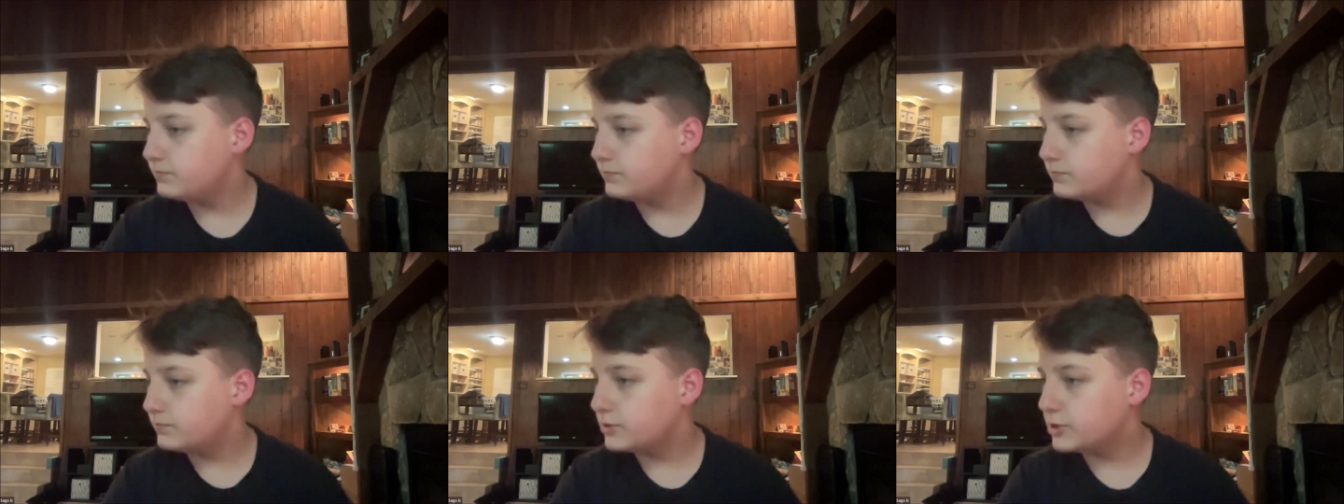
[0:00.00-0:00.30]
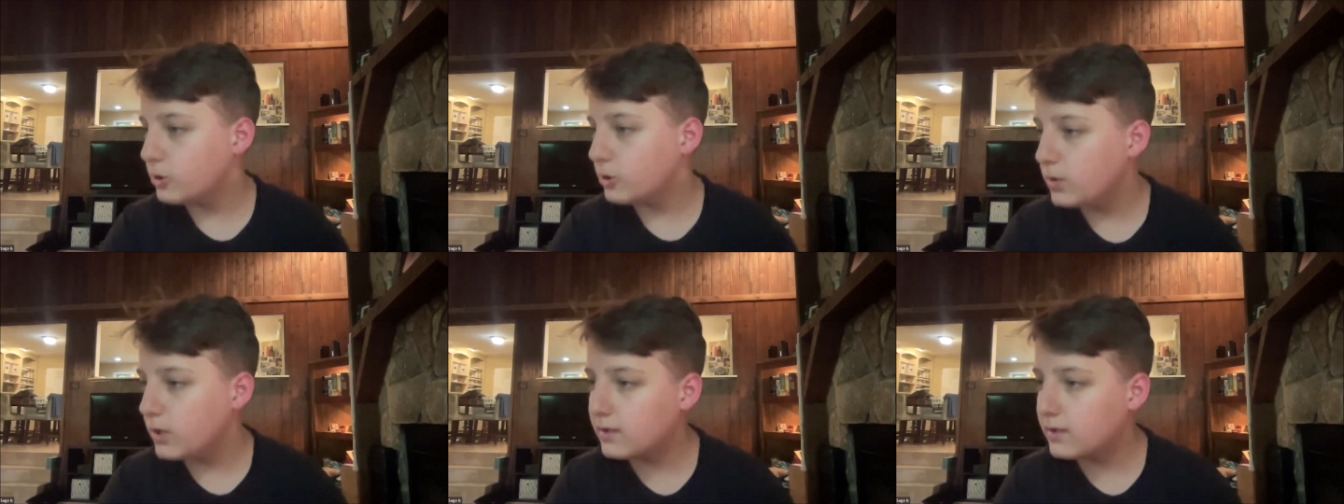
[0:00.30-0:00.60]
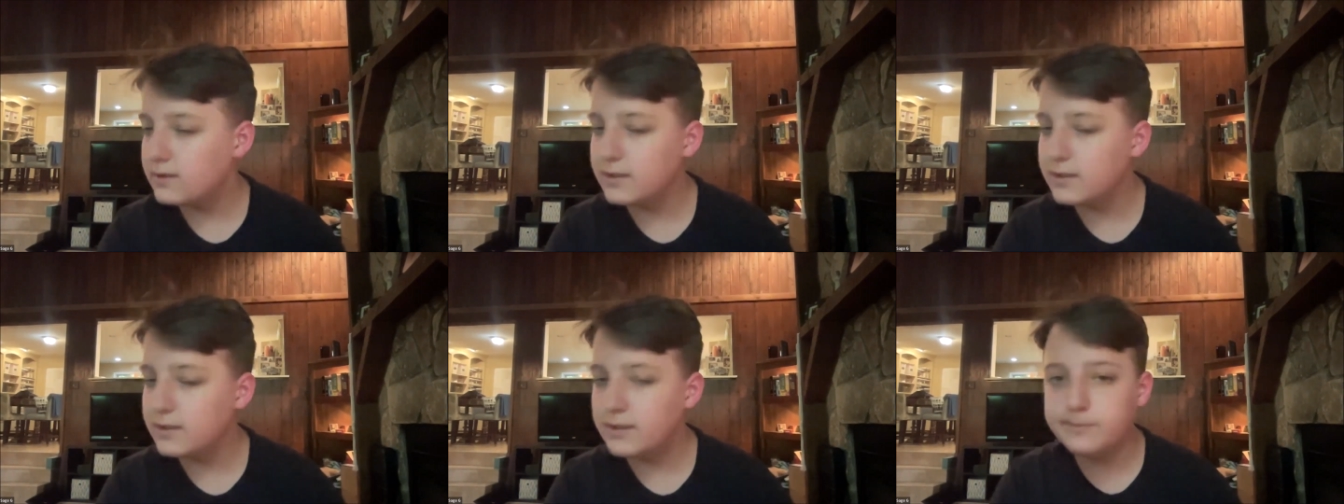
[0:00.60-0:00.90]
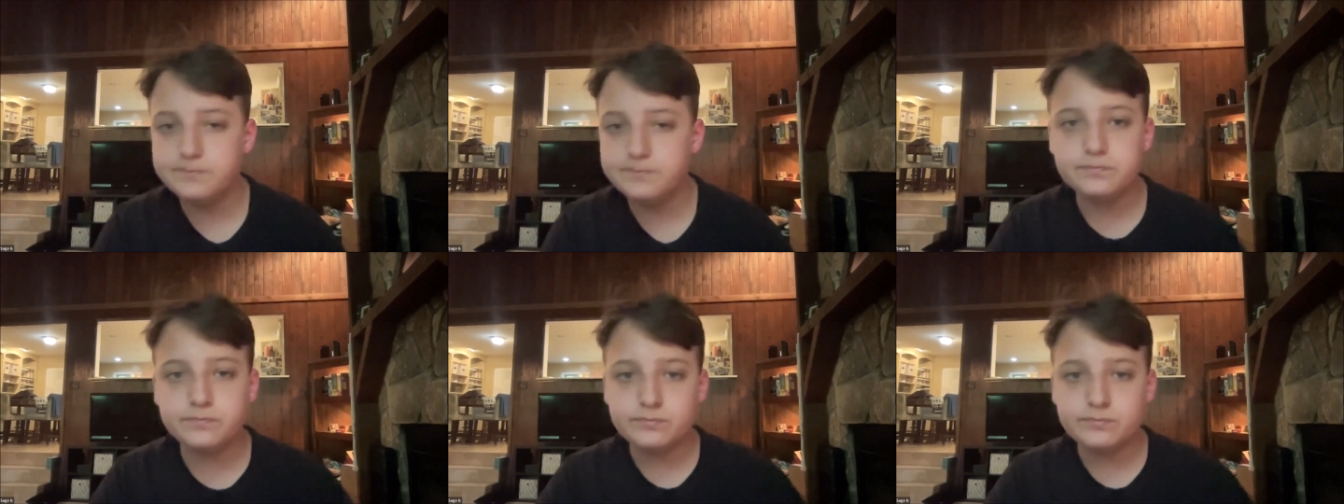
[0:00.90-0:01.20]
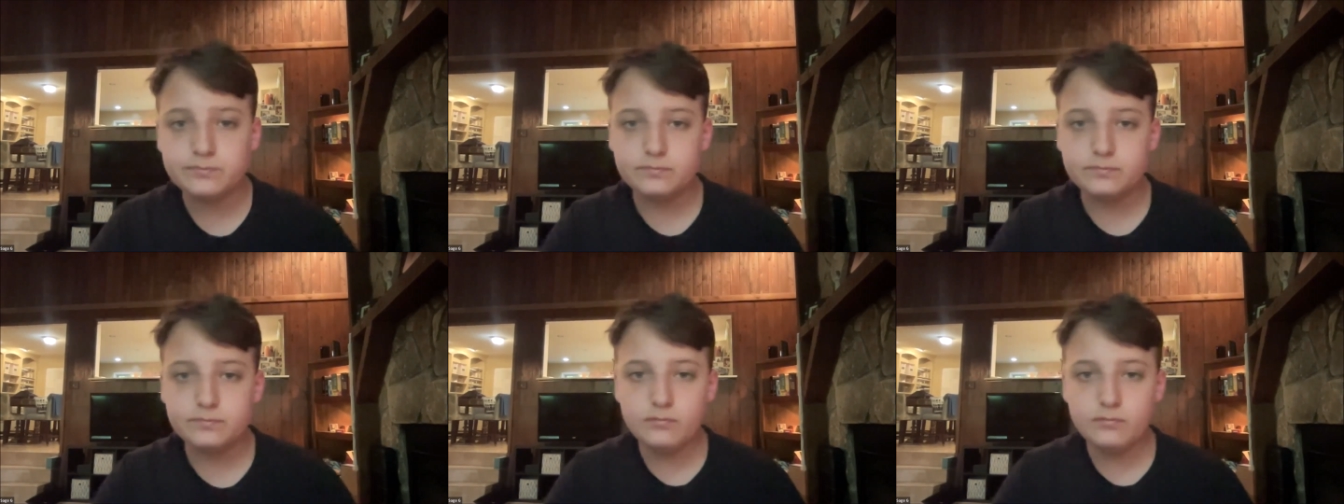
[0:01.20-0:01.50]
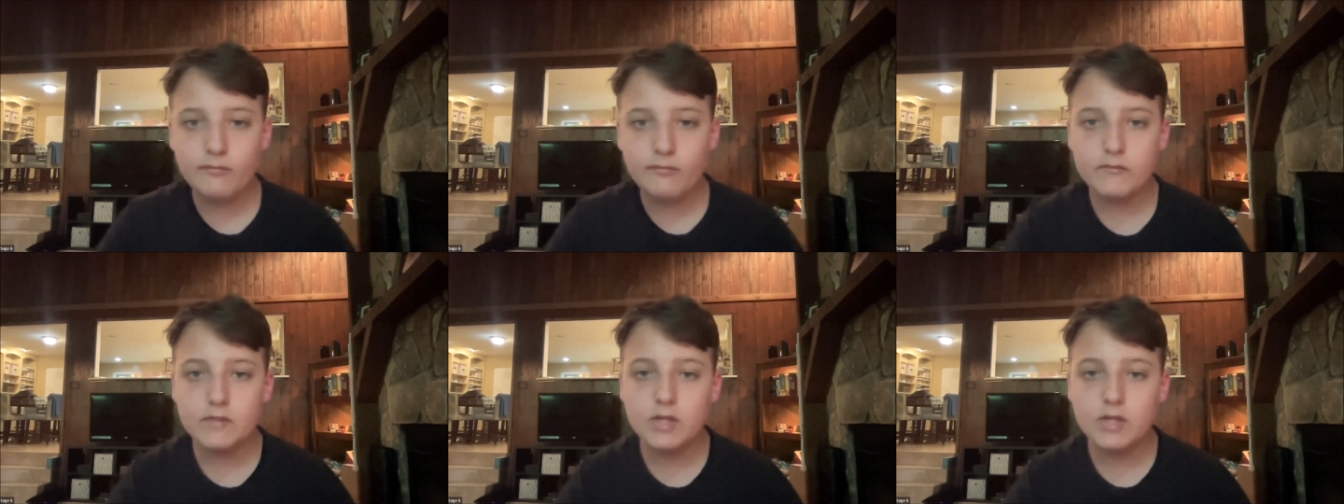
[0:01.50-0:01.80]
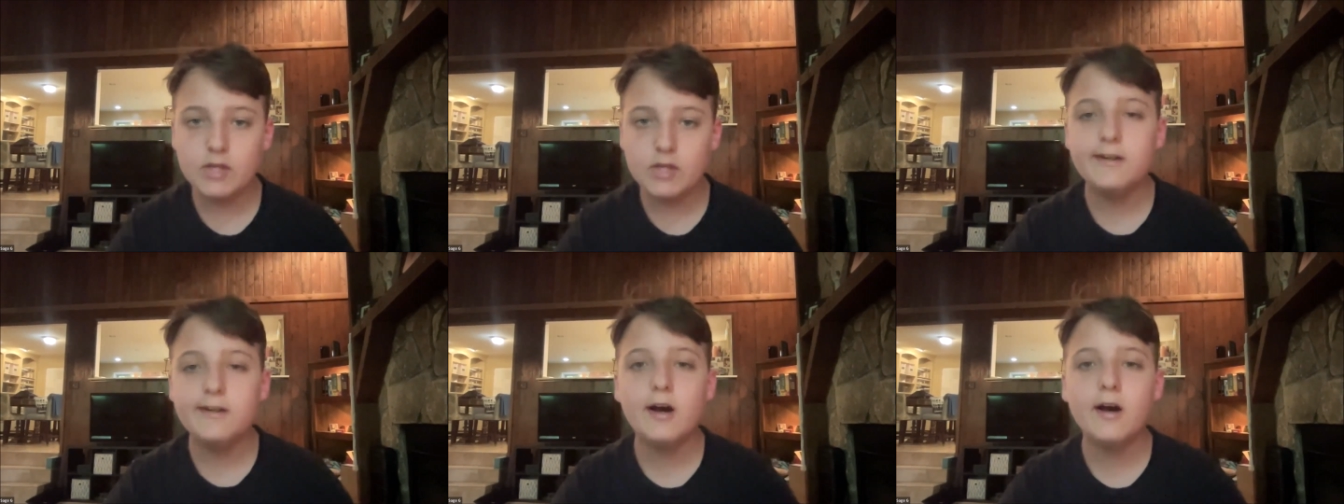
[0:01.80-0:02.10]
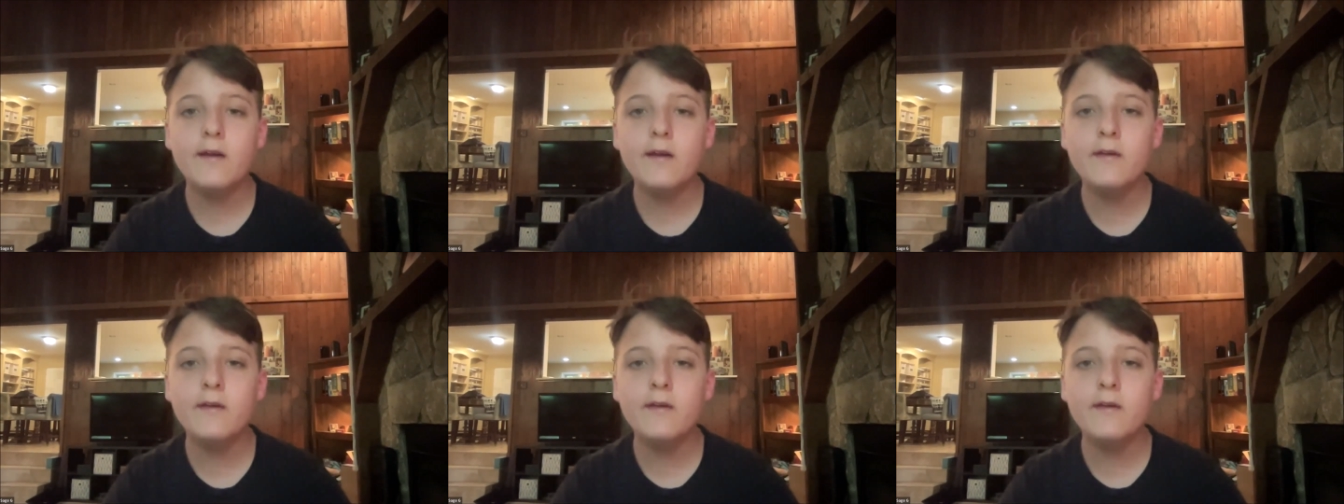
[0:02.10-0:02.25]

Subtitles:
So luckily, a